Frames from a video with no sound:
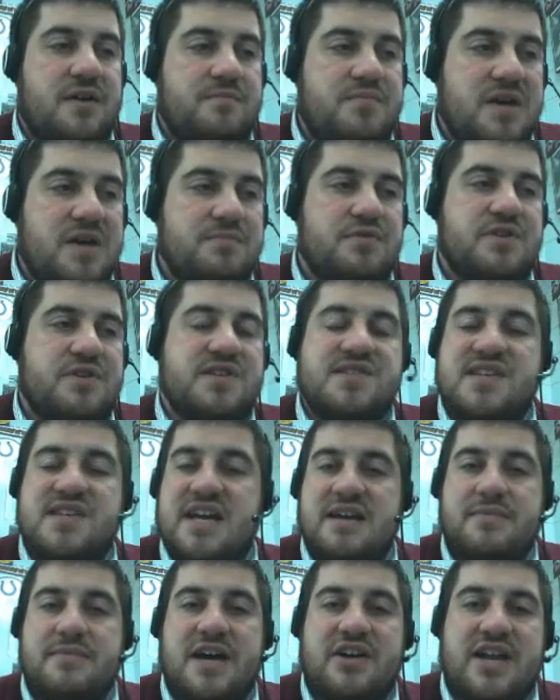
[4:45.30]
from, people
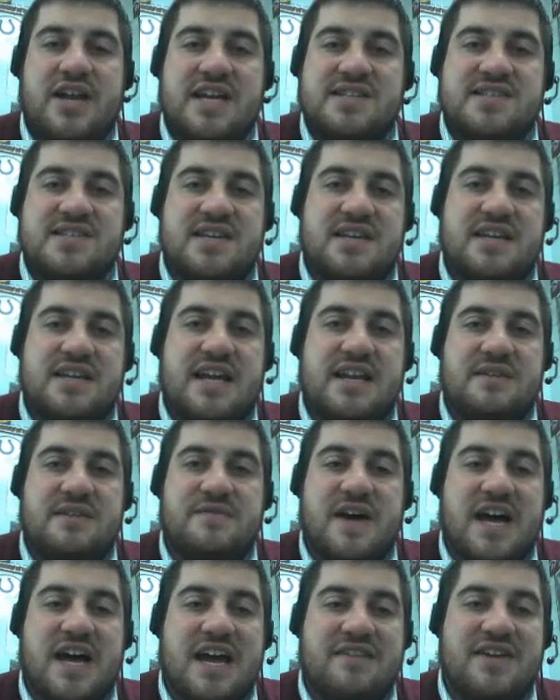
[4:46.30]
could say, about
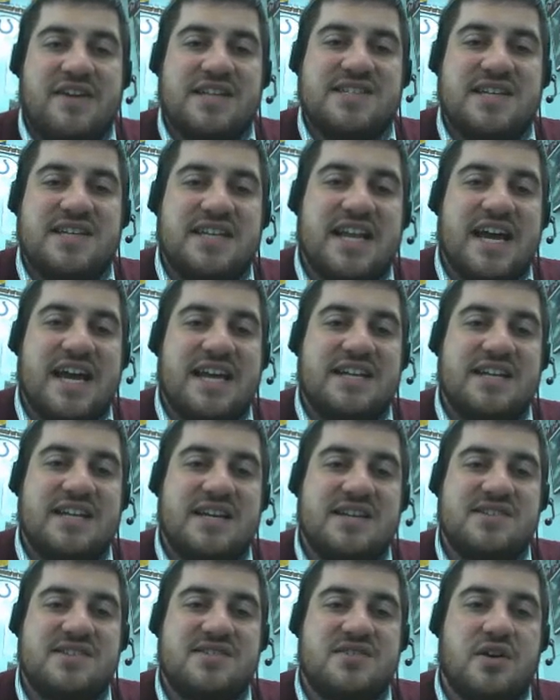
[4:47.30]
1885,
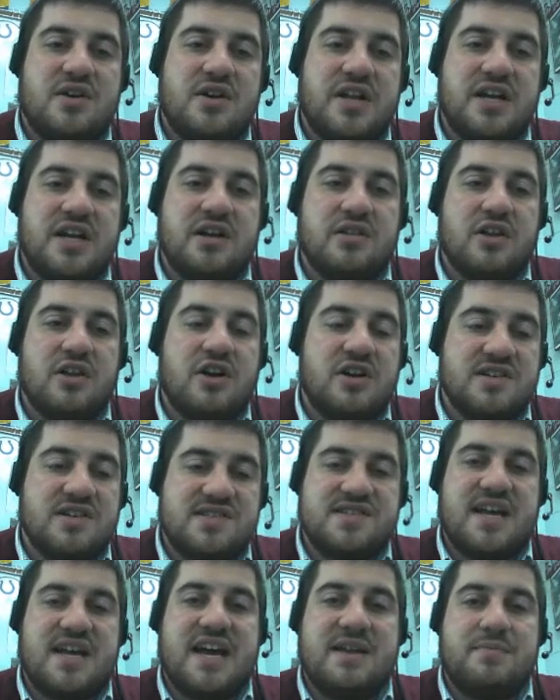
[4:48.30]
1890, starting
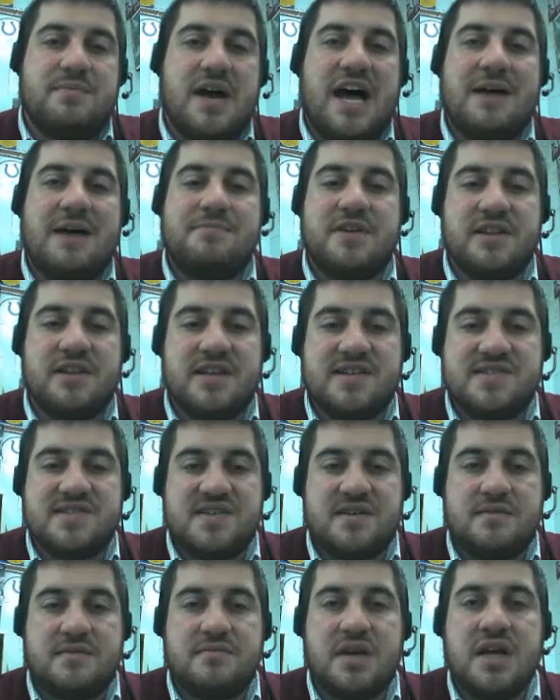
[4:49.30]
alongside
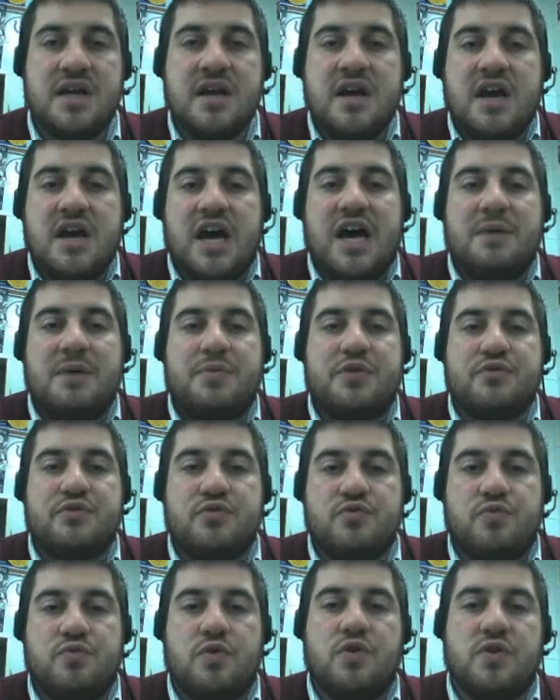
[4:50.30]
populism,
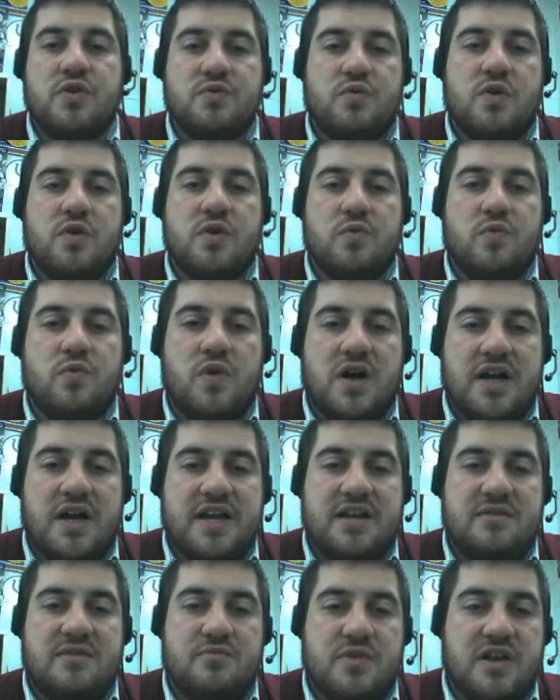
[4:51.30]
up through World War
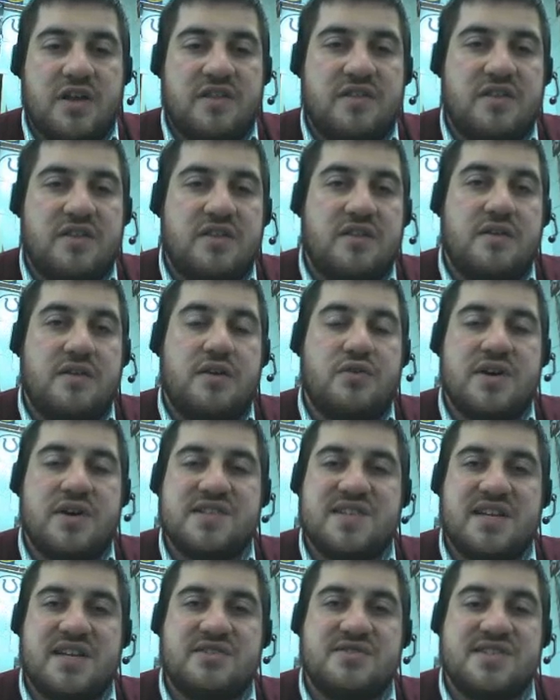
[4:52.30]
I, when the
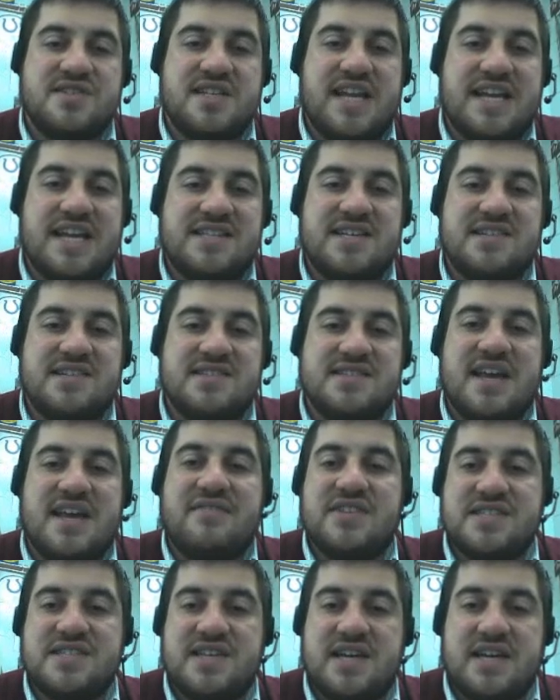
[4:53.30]
U.S. enters in
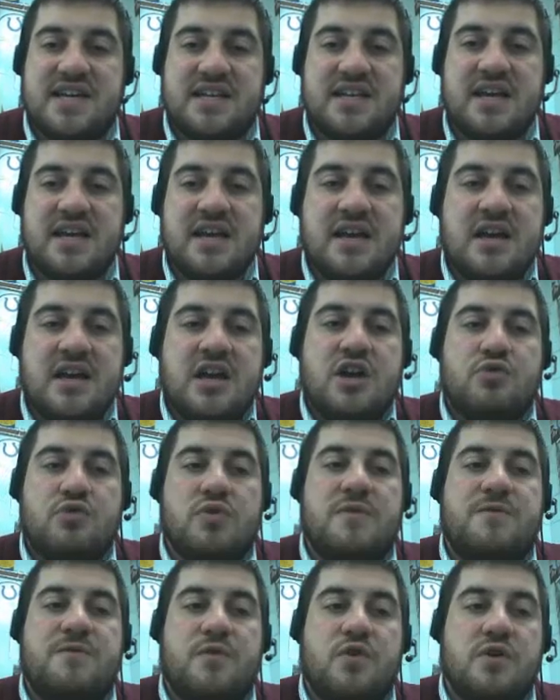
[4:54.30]
1917.
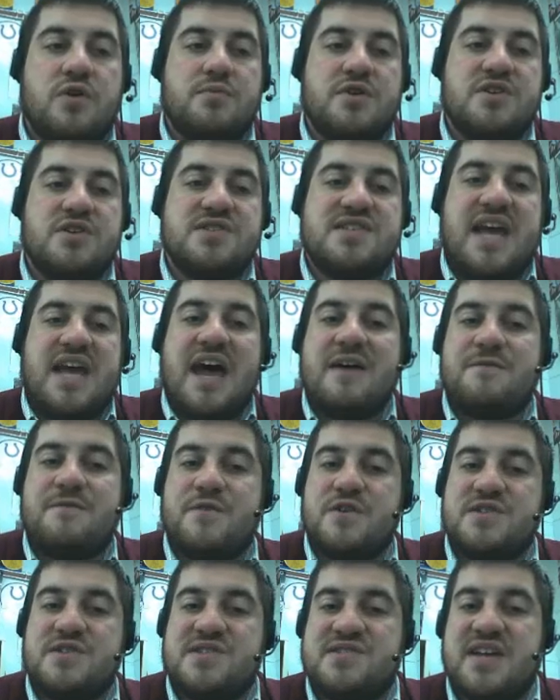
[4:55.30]
Reformers'
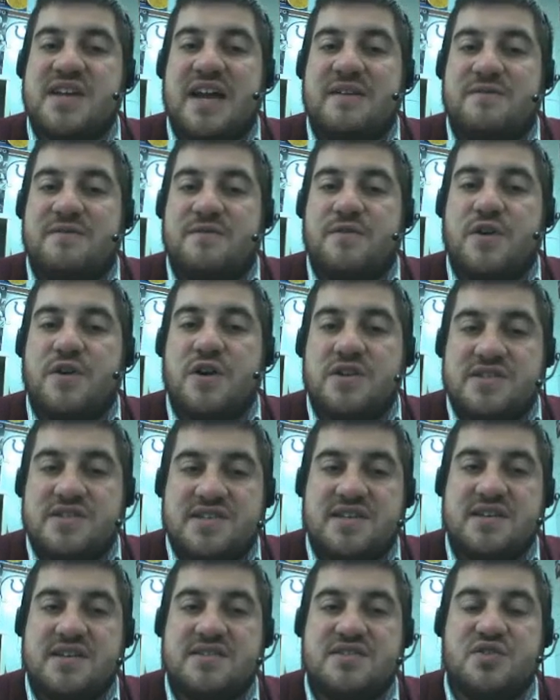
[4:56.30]
efforts
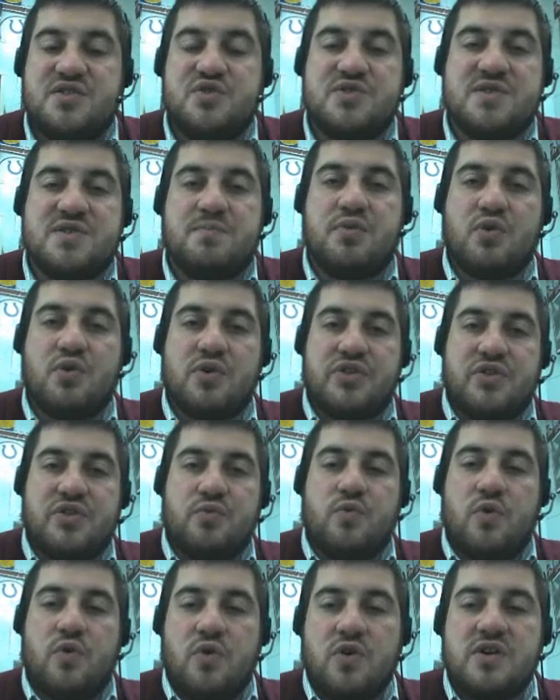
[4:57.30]
divert to
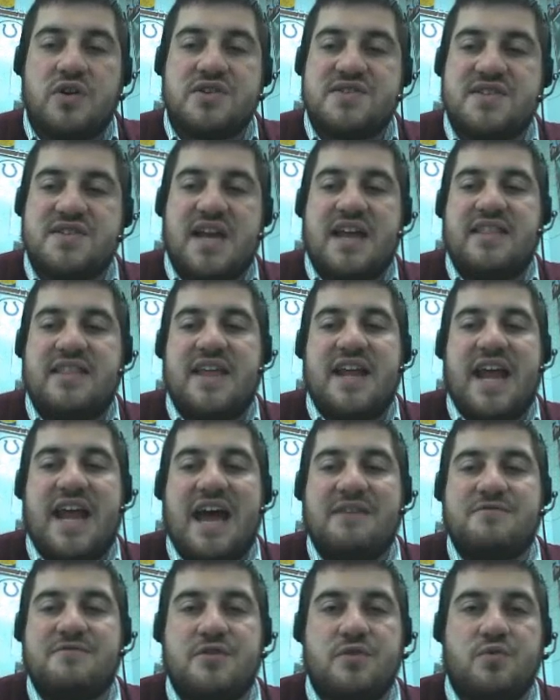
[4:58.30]
support the wars,
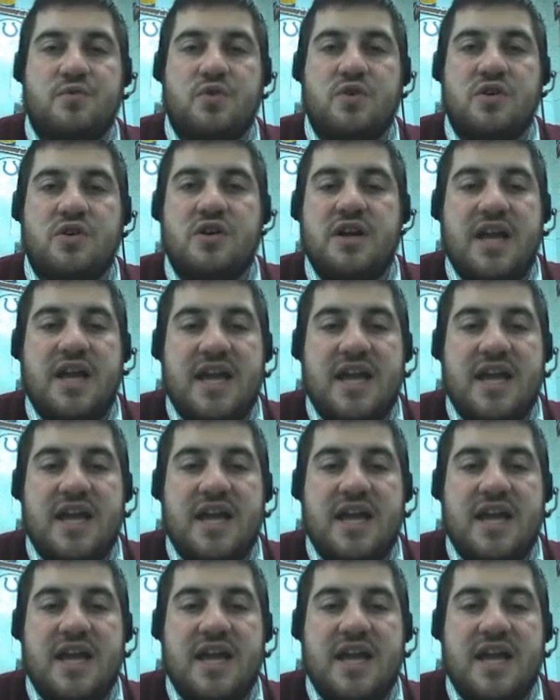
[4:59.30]
and then after the